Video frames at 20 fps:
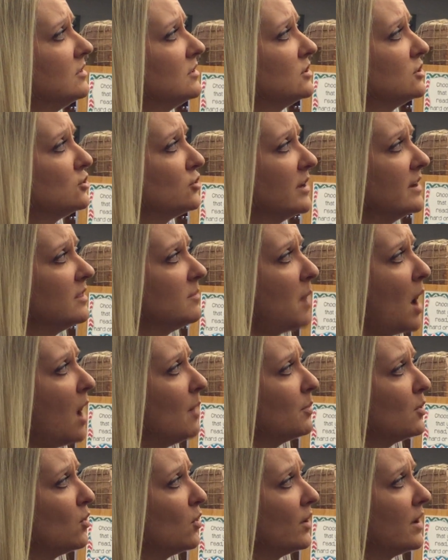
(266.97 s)
string the
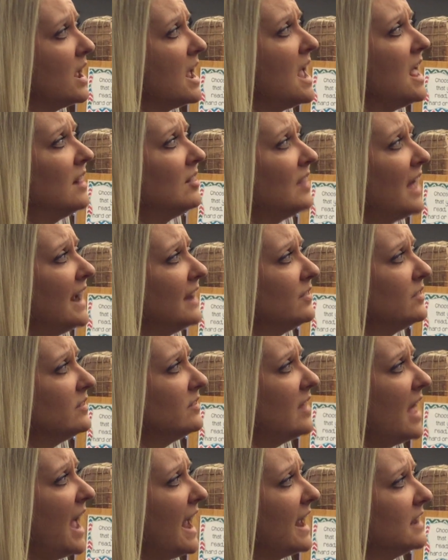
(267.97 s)
popcorn, light the
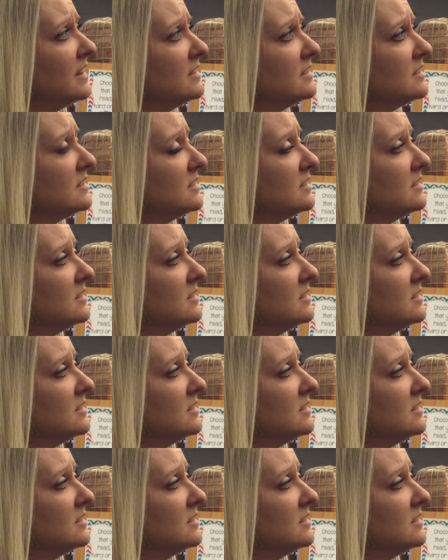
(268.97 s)
lights?